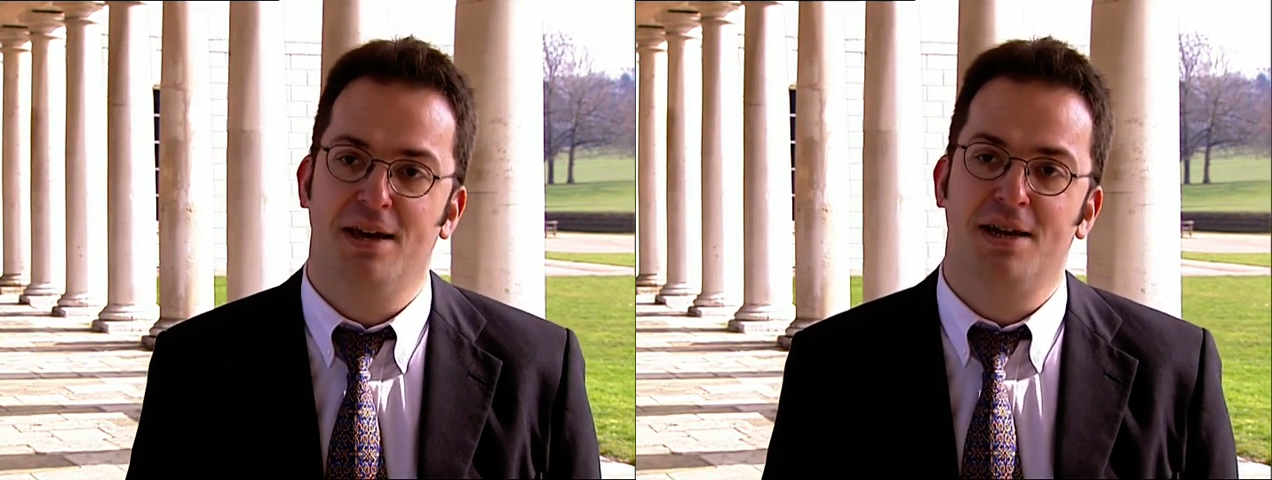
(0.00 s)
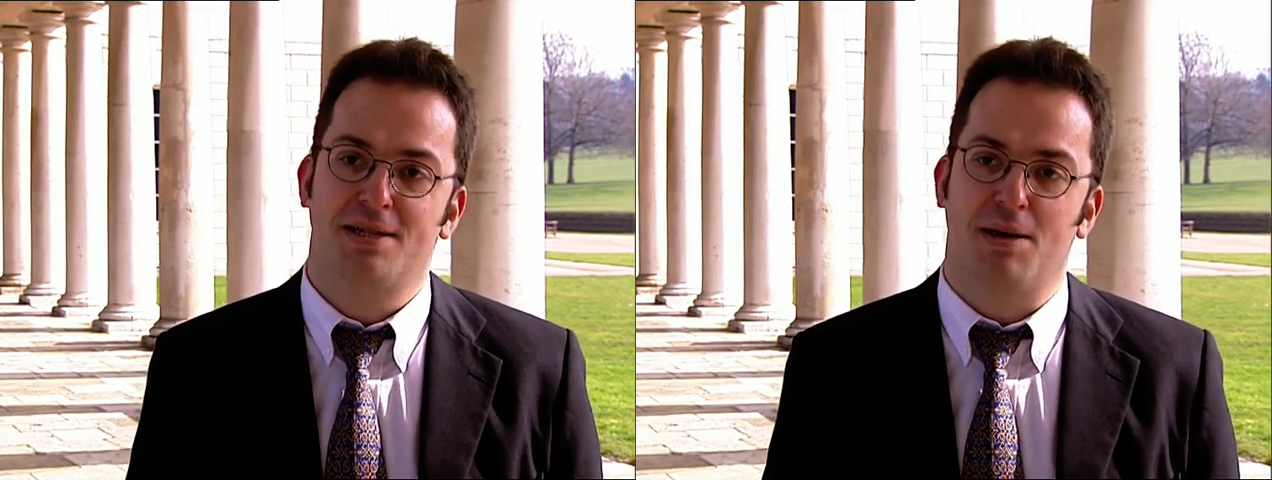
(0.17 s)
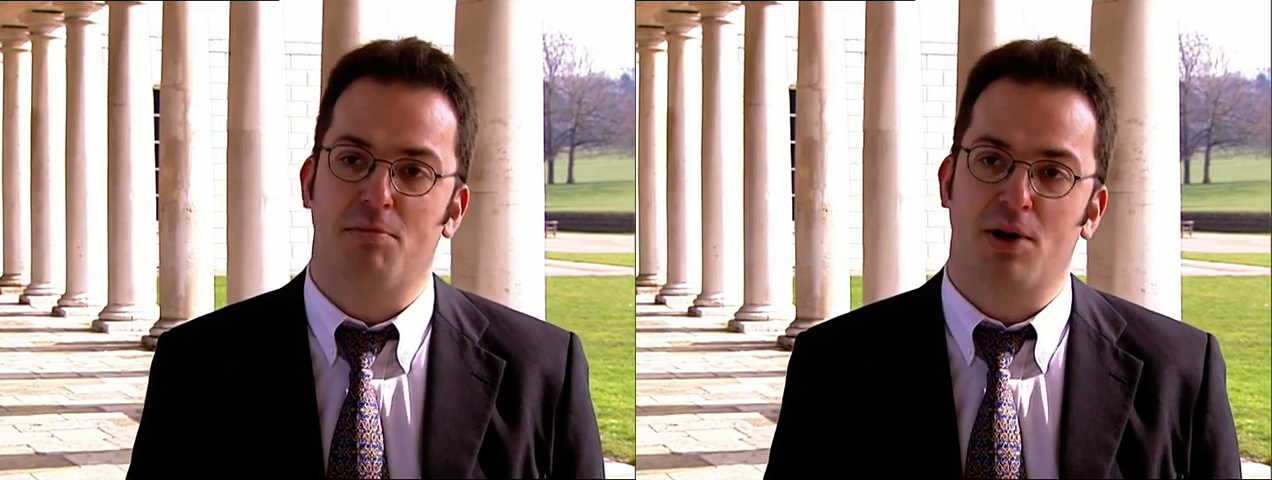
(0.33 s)

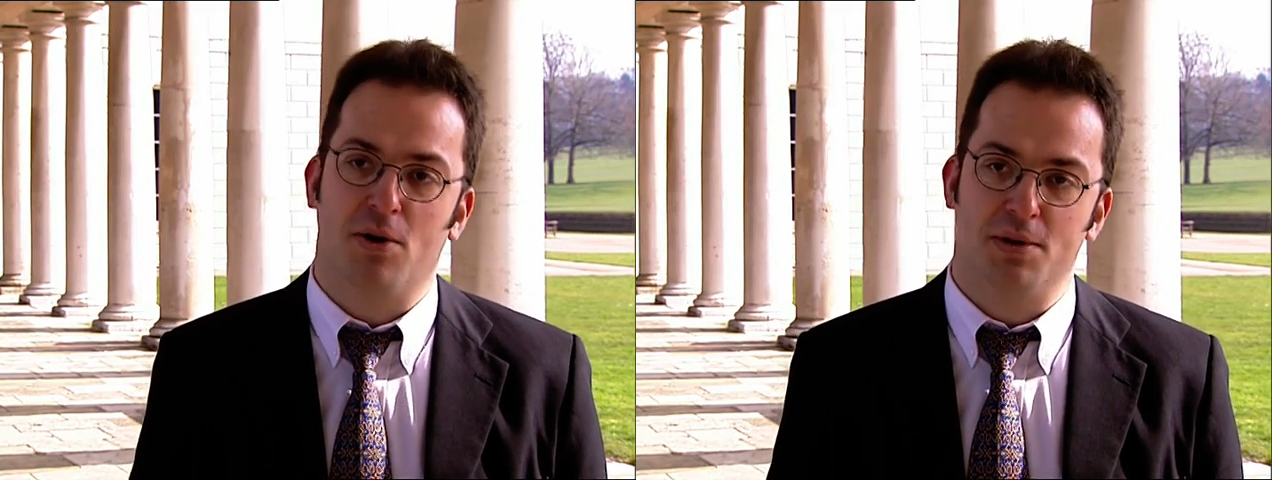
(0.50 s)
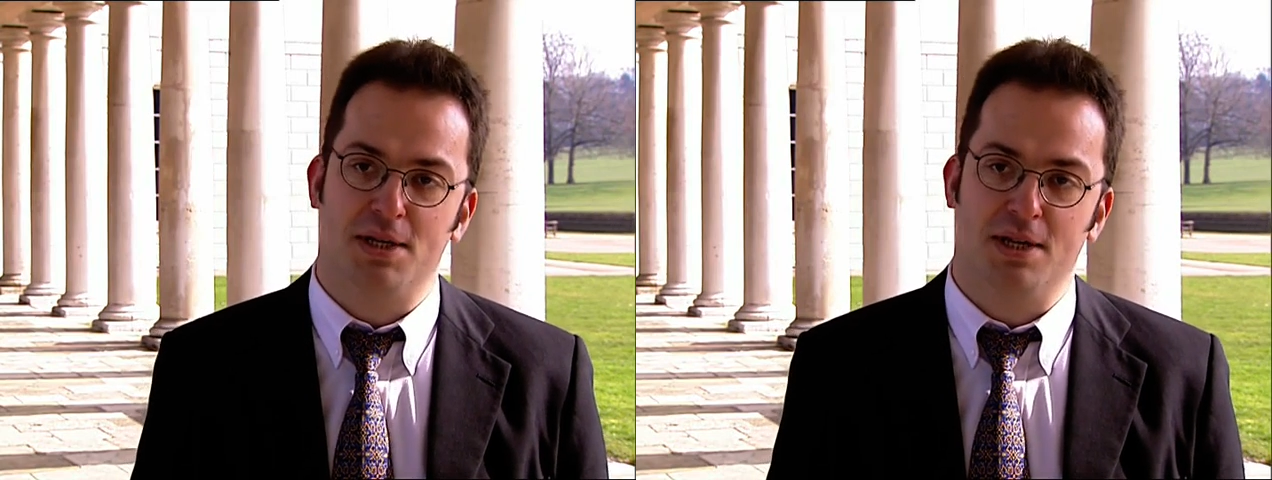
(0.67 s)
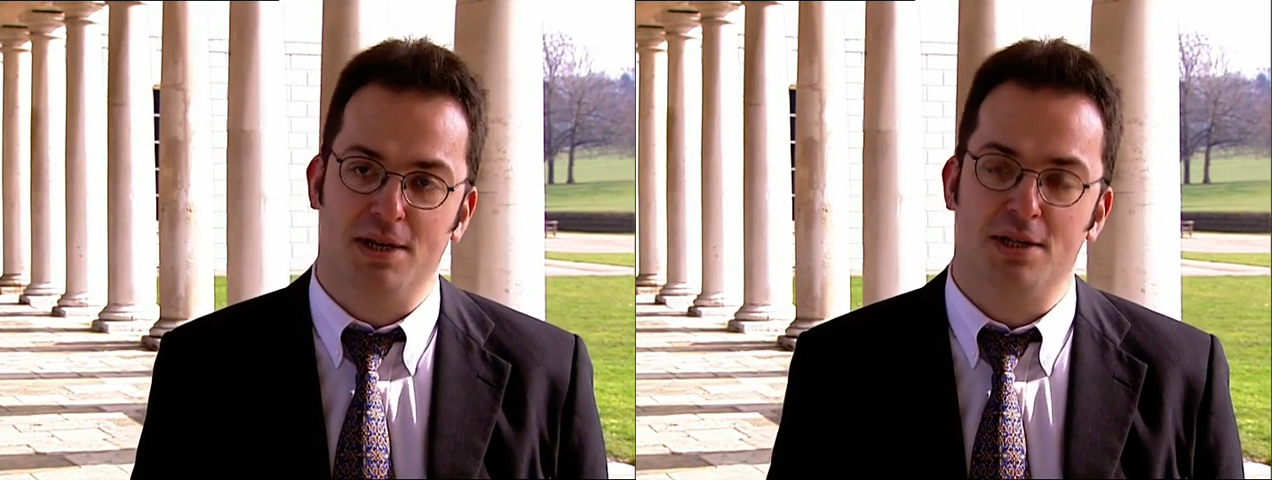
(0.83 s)

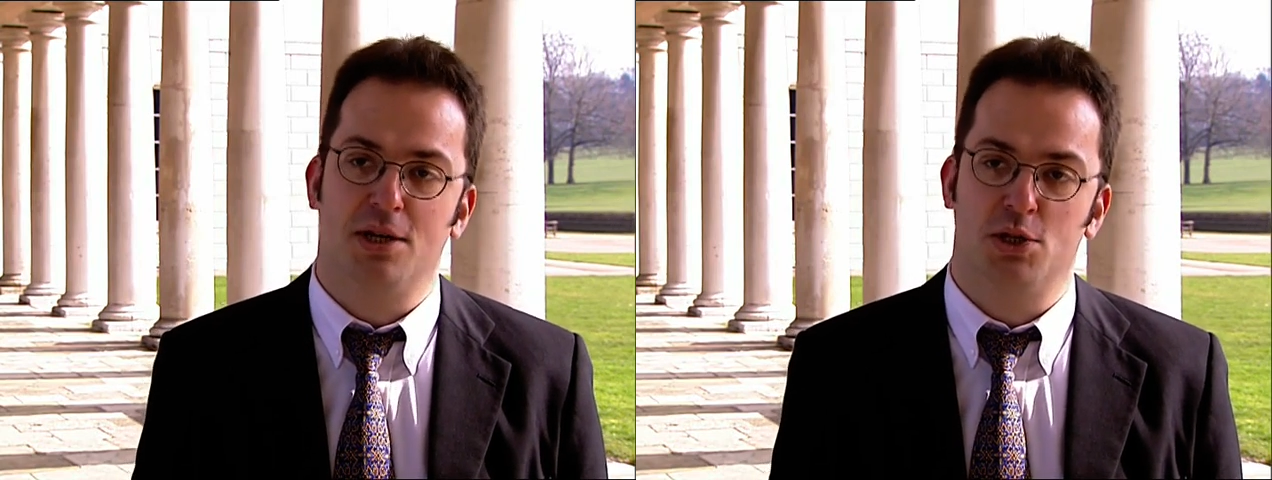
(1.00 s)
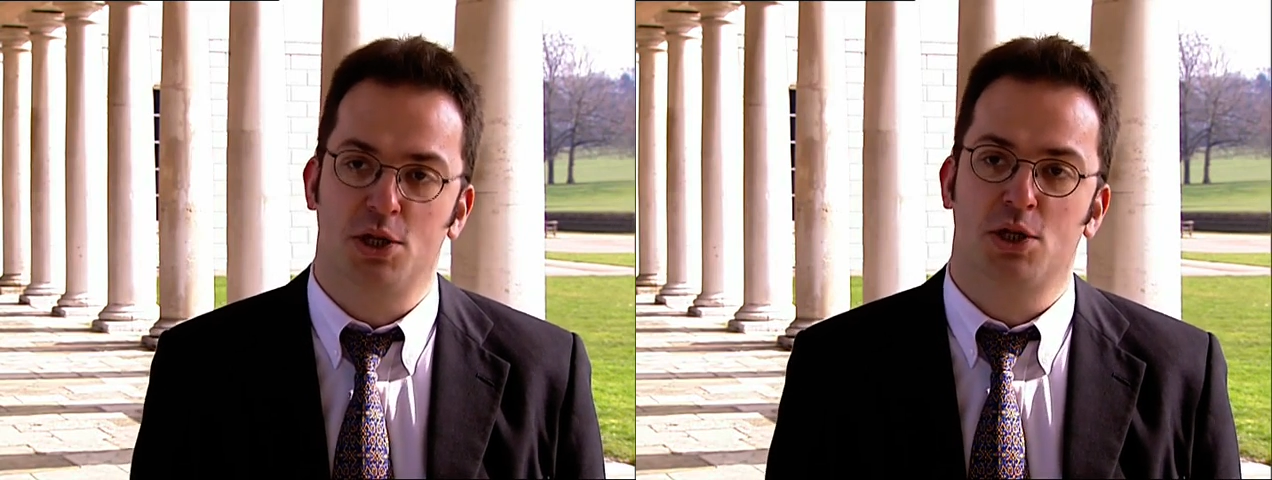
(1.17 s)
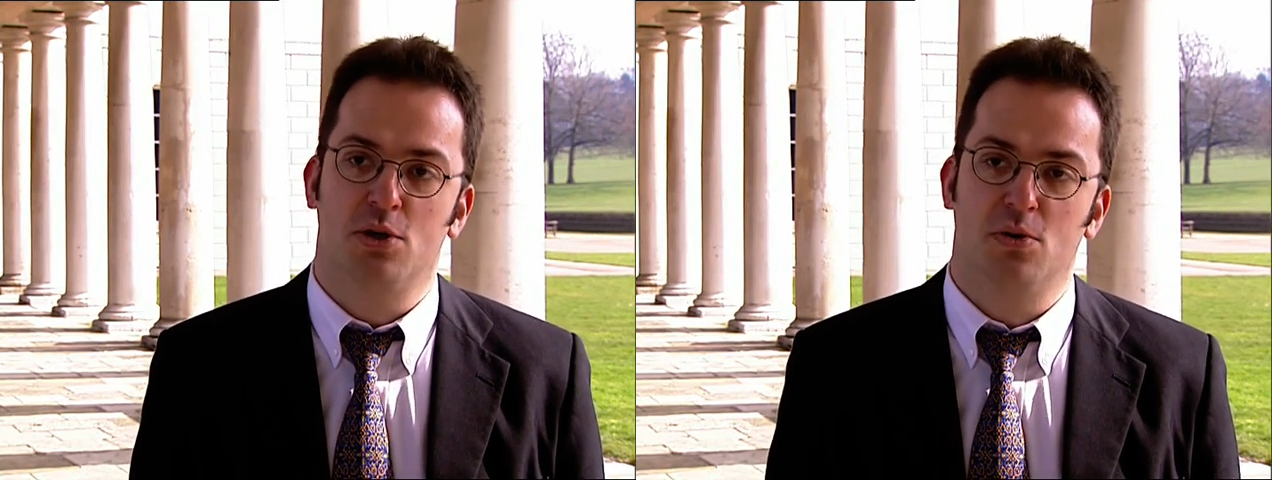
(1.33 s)
subcontinent and
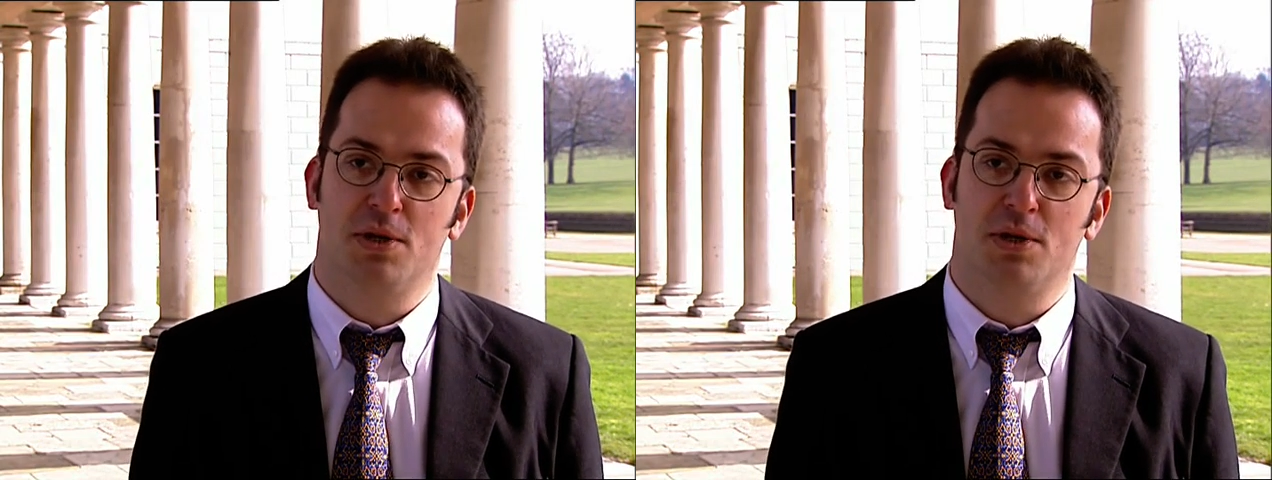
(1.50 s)
just show